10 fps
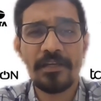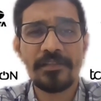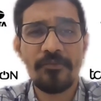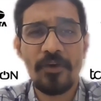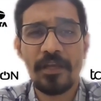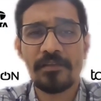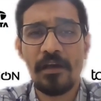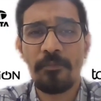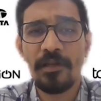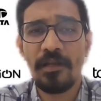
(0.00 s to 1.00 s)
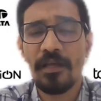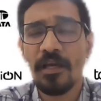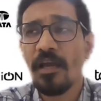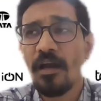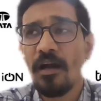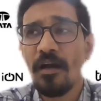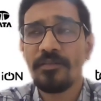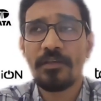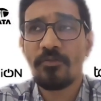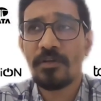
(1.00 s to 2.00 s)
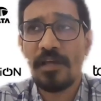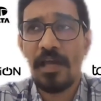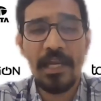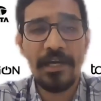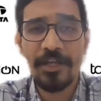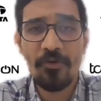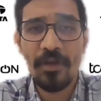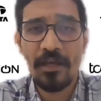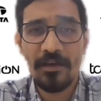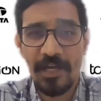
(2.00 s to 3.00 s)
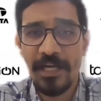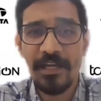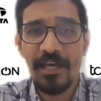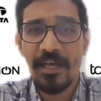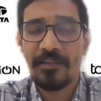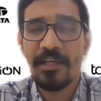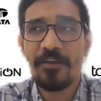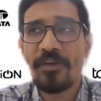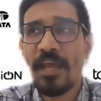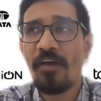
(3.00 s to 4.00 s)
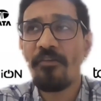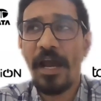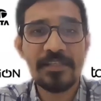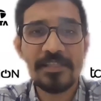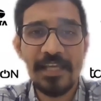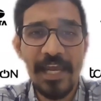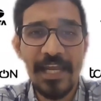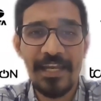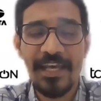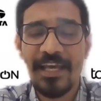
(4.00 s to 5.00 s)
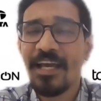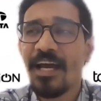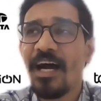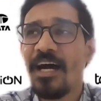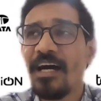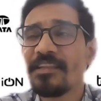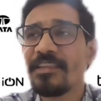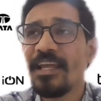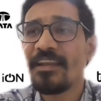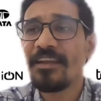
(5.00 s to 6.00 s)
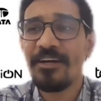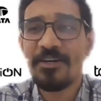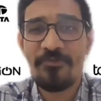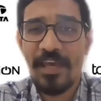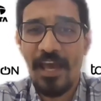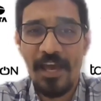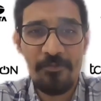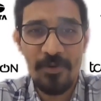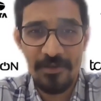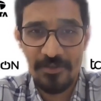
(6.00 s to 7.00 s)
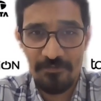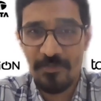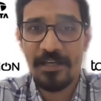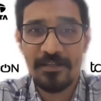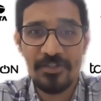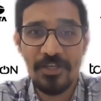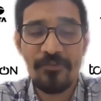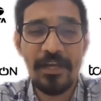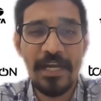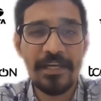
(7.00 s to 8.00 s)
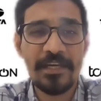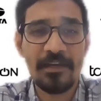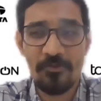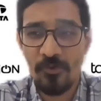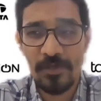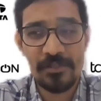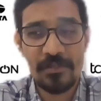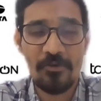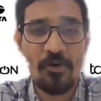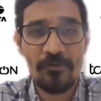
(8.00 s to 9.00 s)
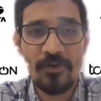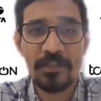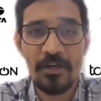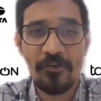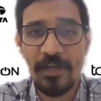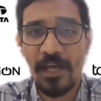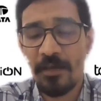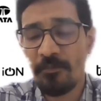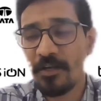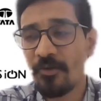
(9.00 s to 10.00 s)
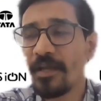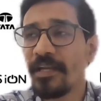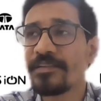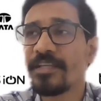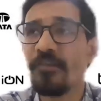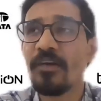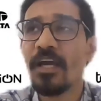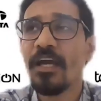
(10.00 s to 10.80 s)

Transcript: Let's say, for example, there was Alan Turing, right? Then we have Einstein. Then we have like Jeffrey Hinton, who is the godfather of AI/ML domain itself.